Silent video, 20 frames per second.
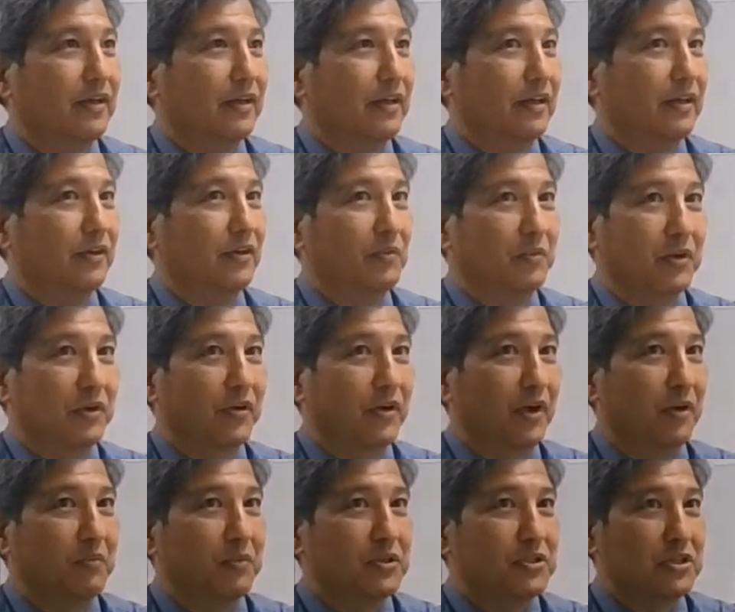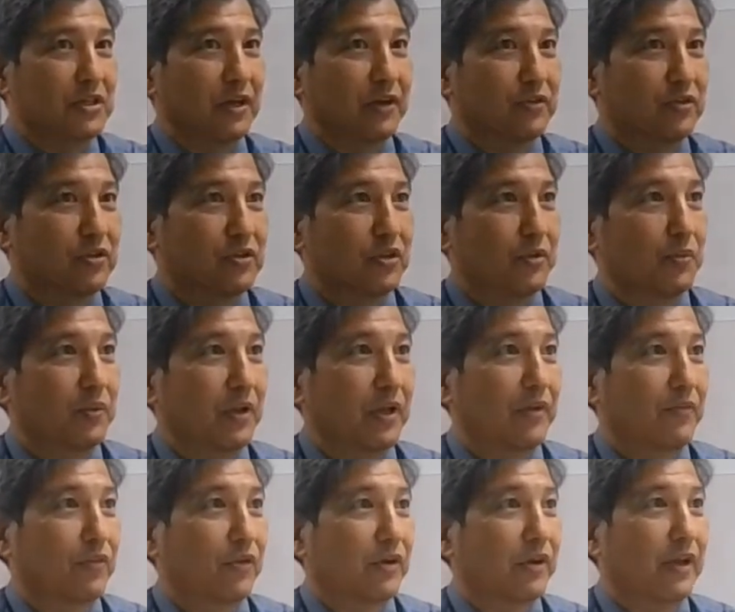And no matter how much nitrogen we'll
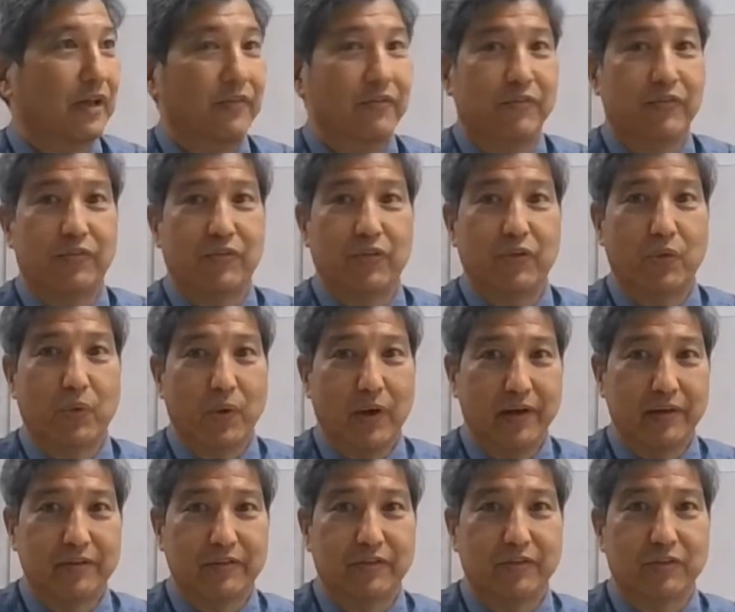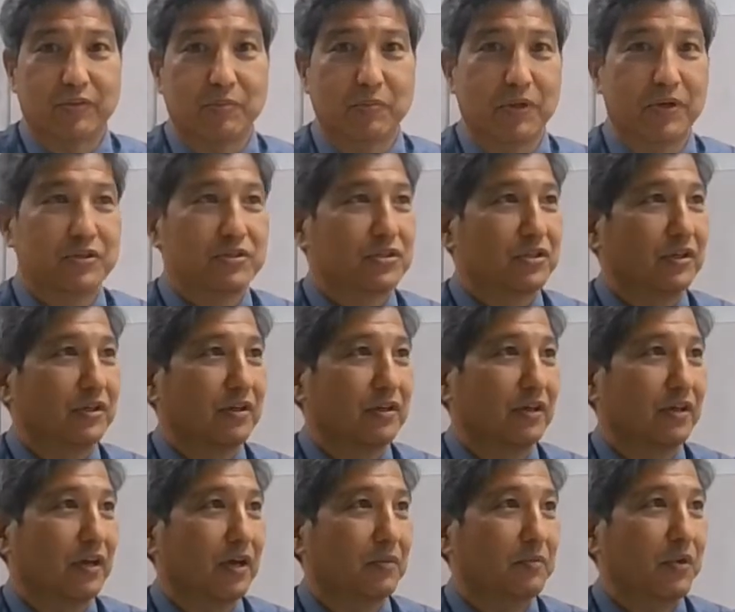have, we're going to have twice as much
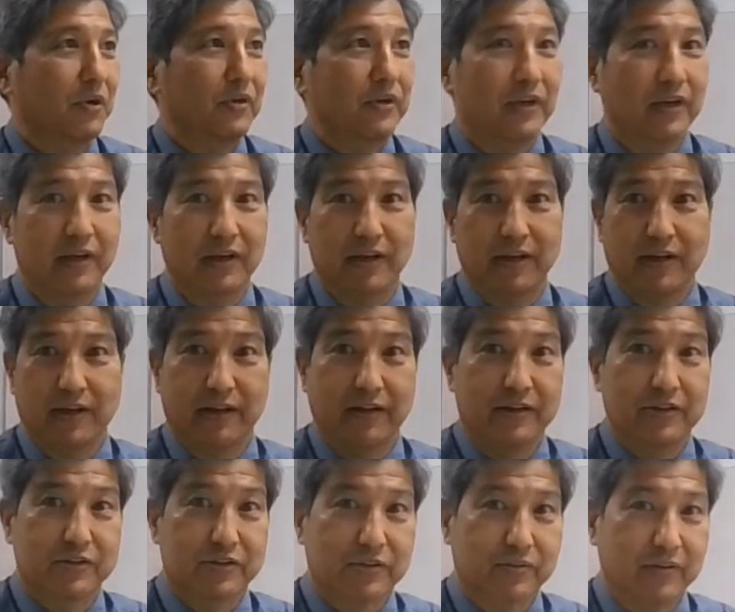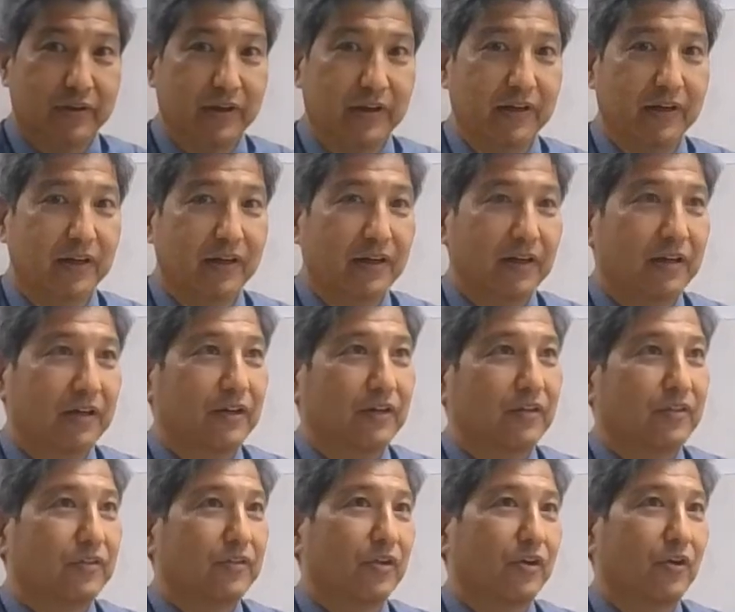ammonia, NH3.
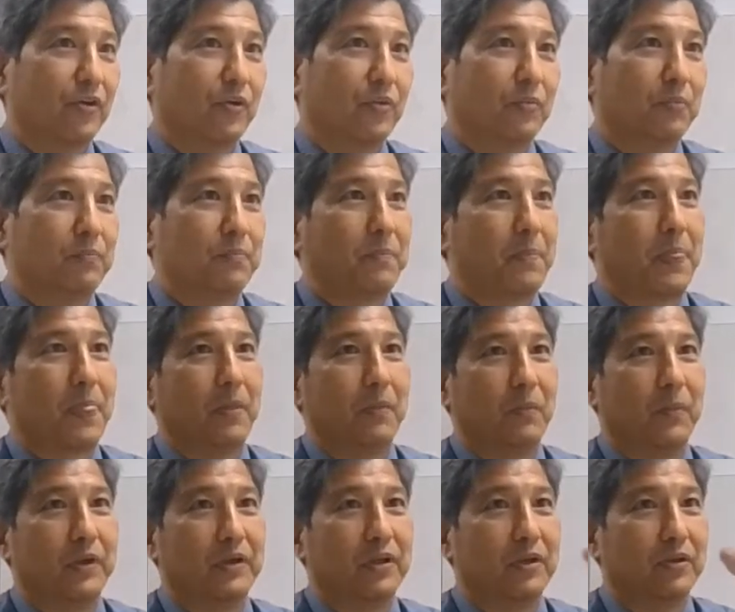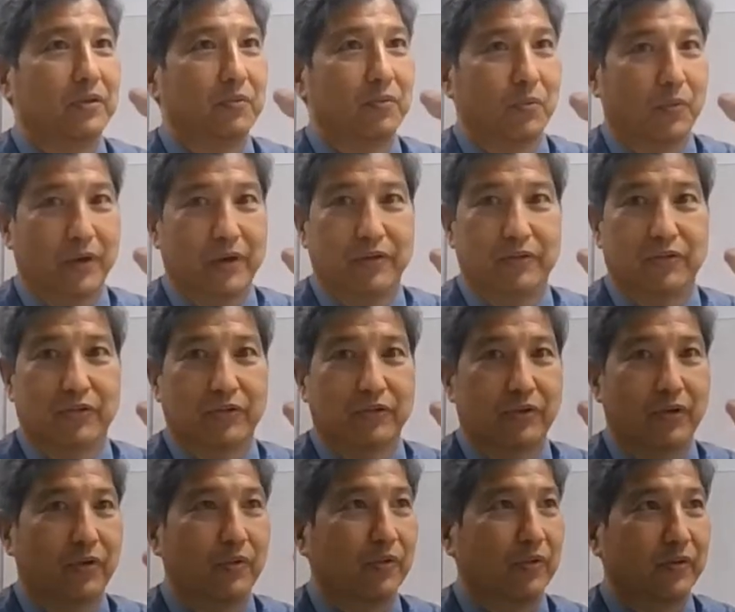So we can raise or
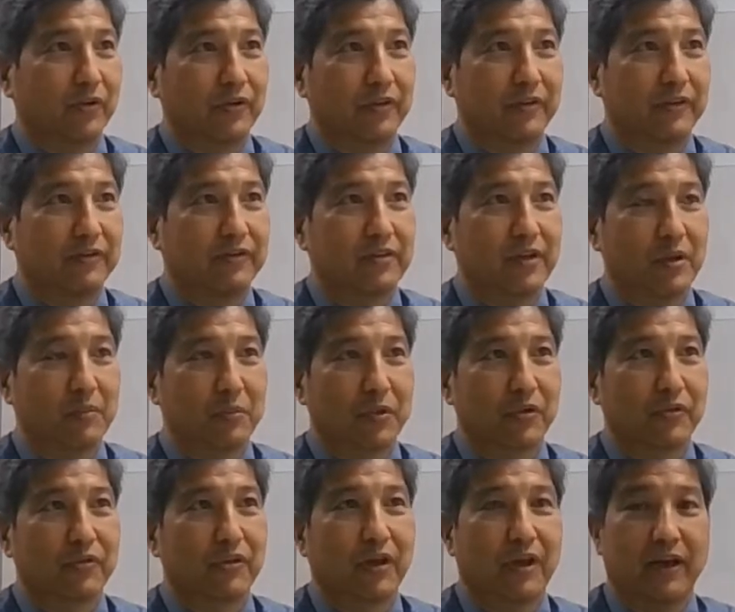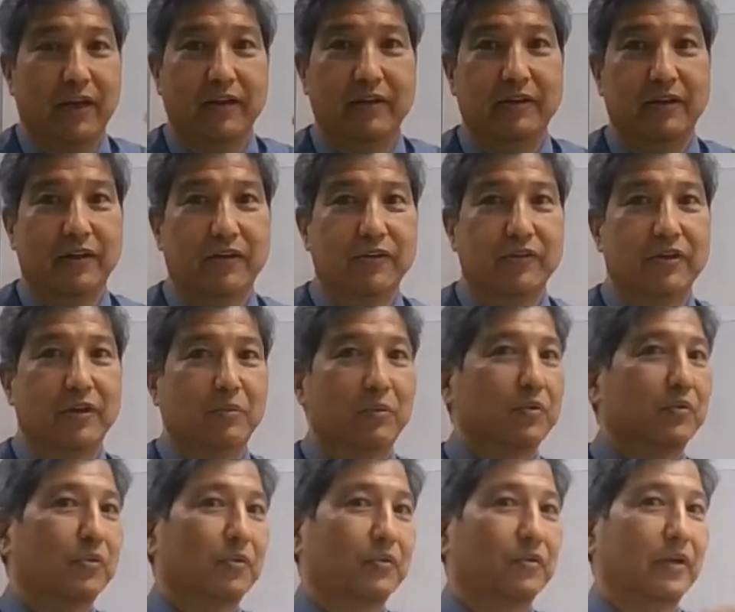lower these numbers, and the other
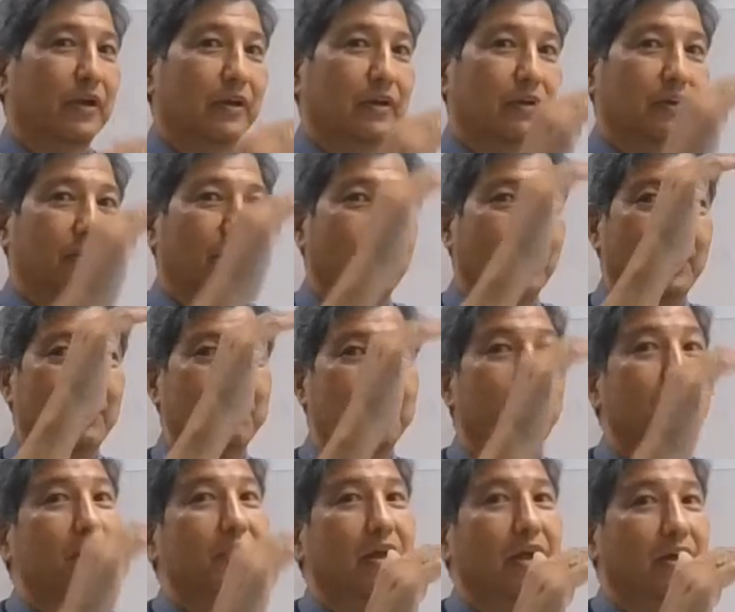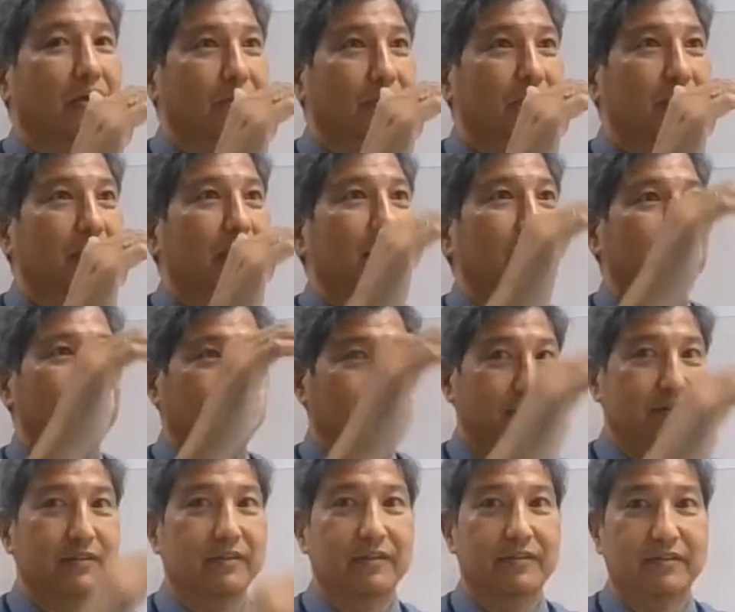numbers will kind of go up or down
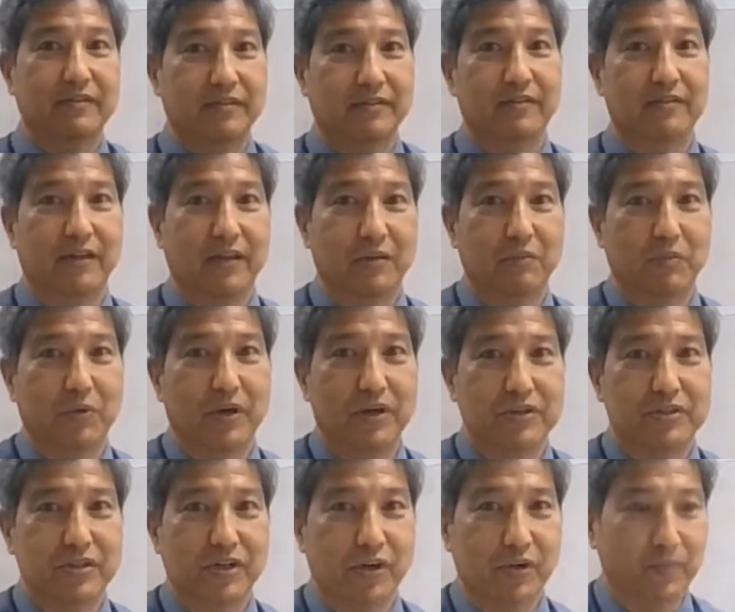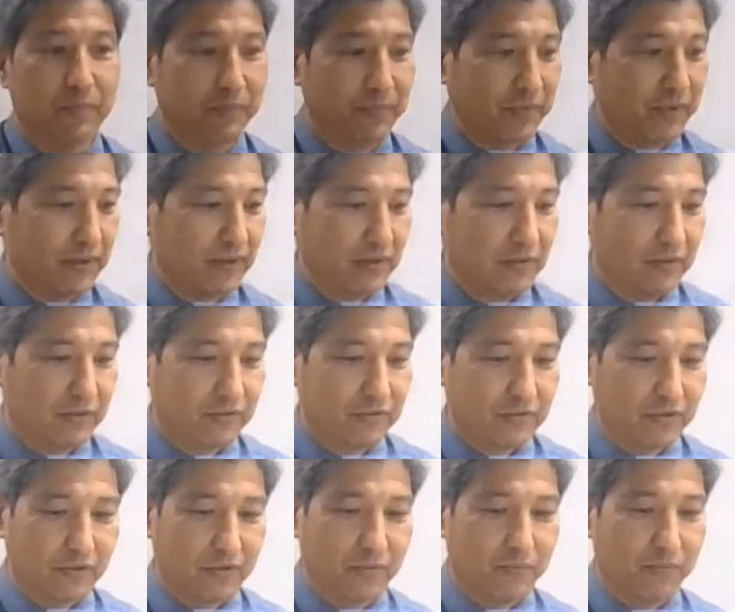in this same ratio.
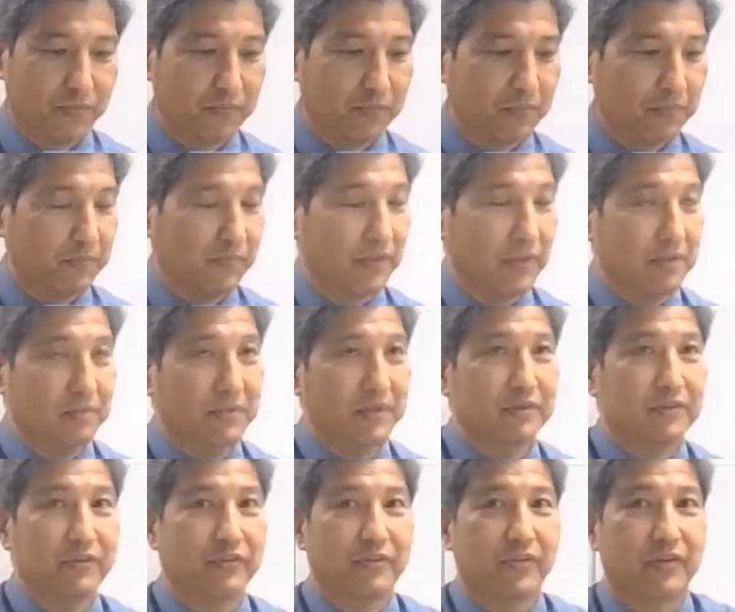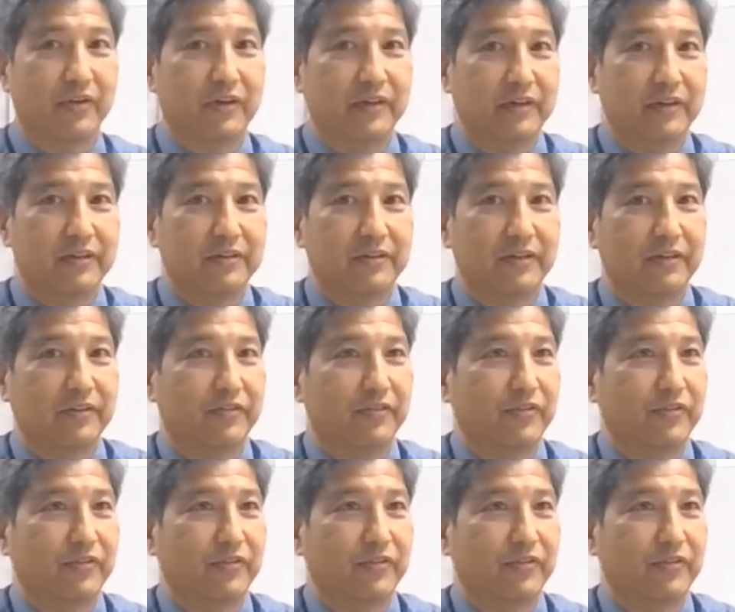So that makes it very easy